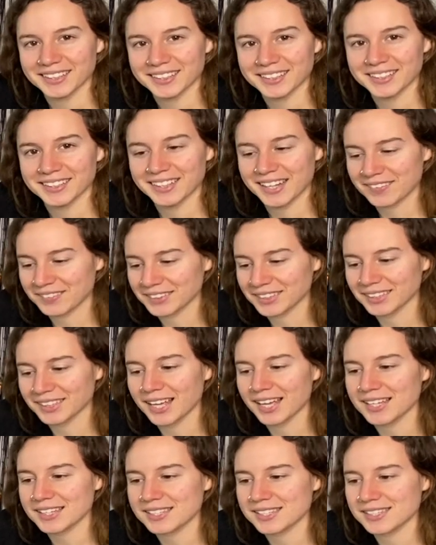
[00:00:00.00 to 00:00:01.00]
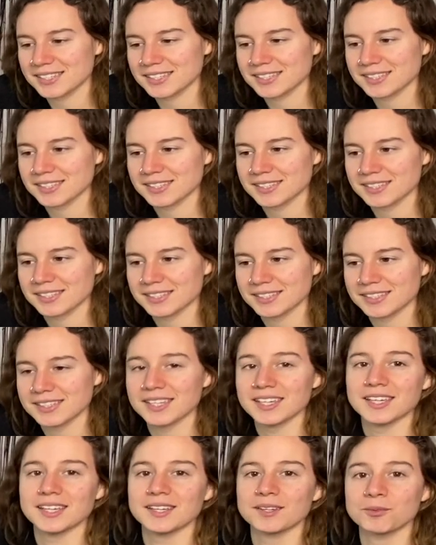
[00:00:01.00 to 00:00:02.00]
Nevertheless,
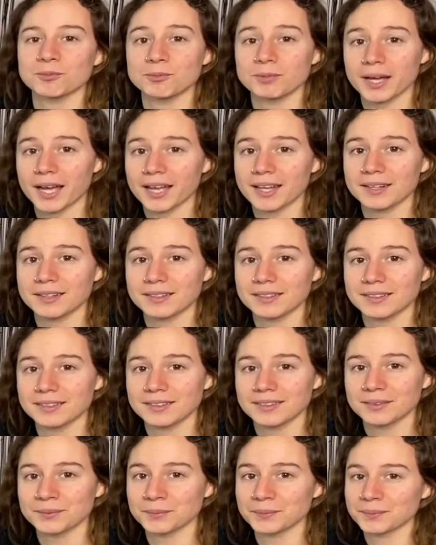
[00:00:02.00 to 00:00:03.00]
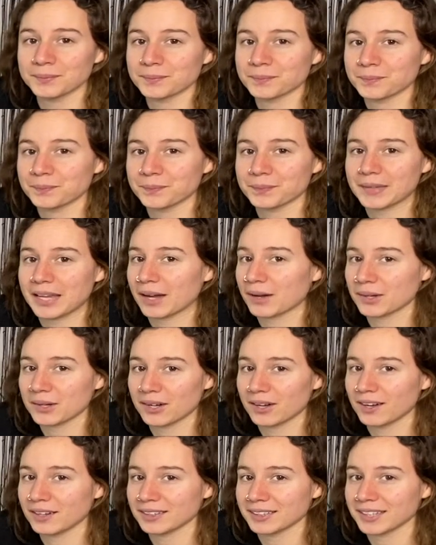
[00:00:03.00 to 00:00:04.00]
the red
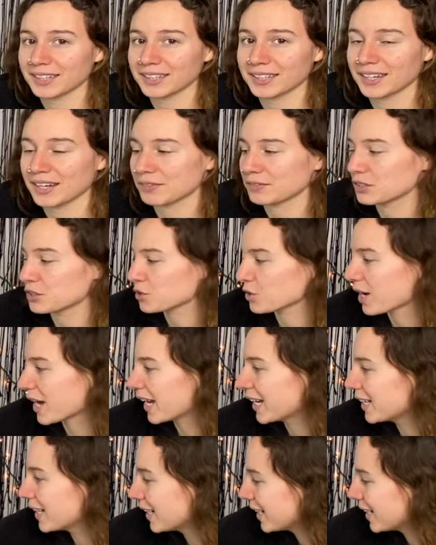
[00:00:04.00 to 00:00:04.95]
alcohol ink never dried.